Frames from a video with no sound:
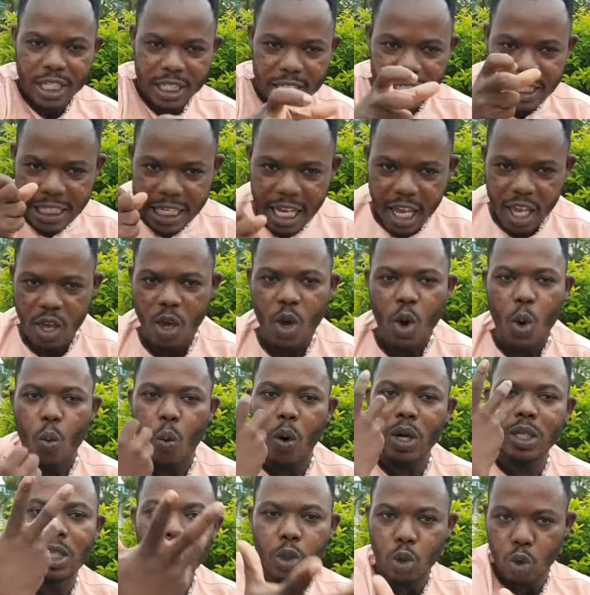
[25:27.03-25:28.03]
ye,
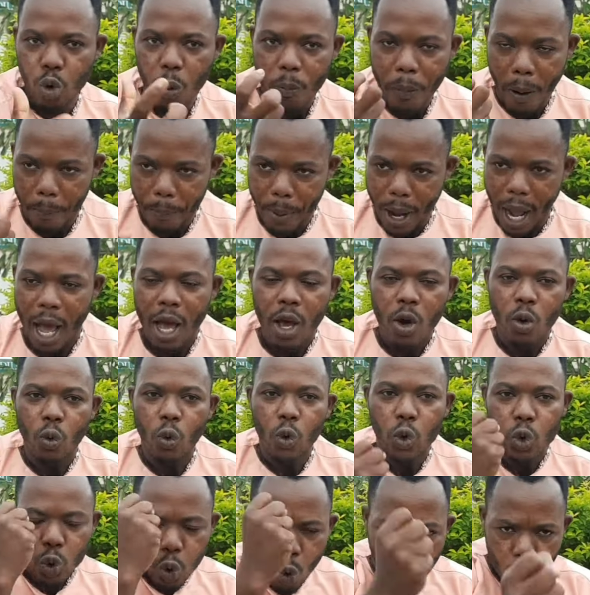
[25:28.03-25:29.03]
what's your shoe, Papa,
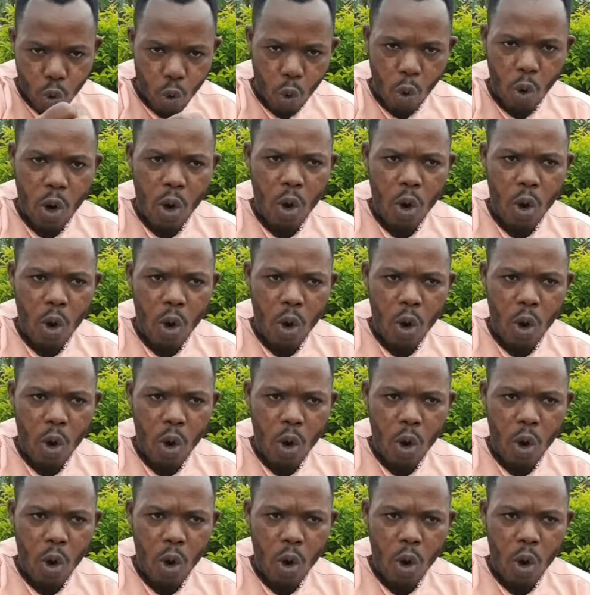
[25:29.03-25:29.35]
Usuno,